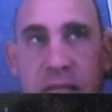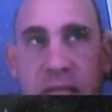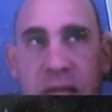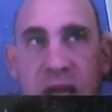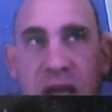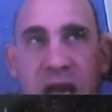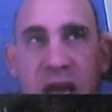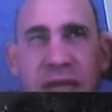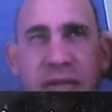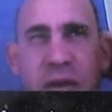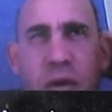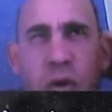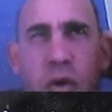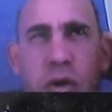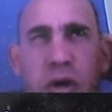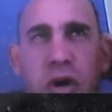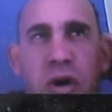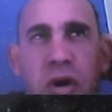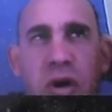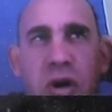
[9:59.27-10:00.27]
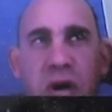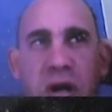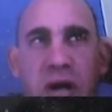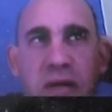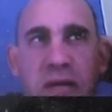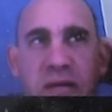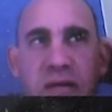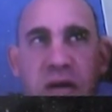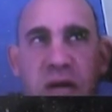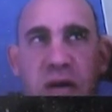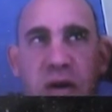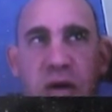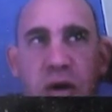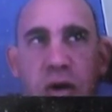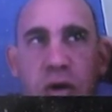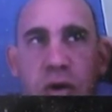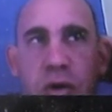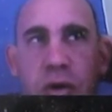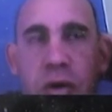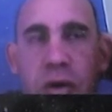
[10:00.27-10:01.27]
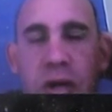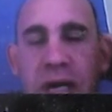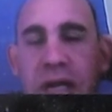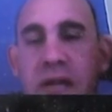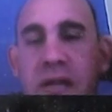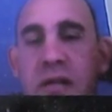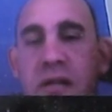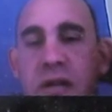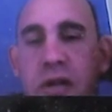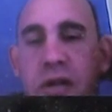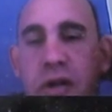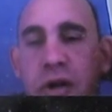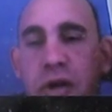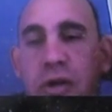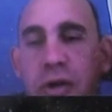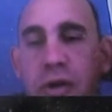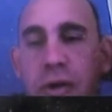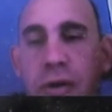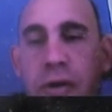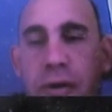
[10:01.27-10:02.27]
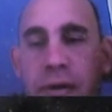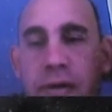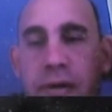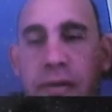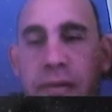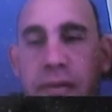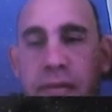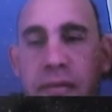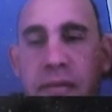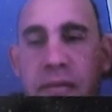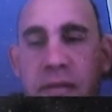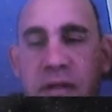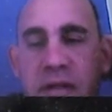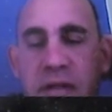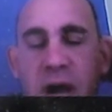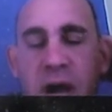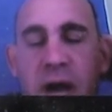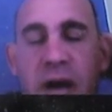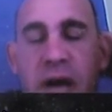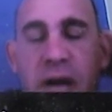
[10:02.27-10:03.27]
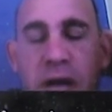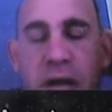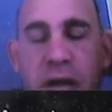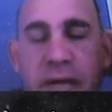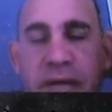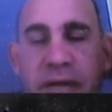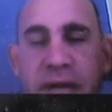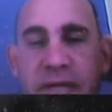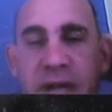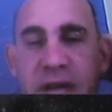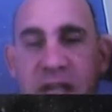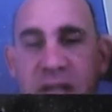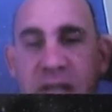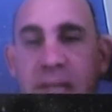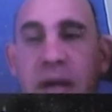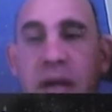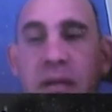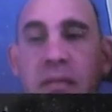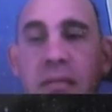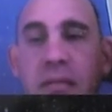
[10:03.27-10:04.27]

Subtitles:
gave an alternative to the usual institutional style of investment.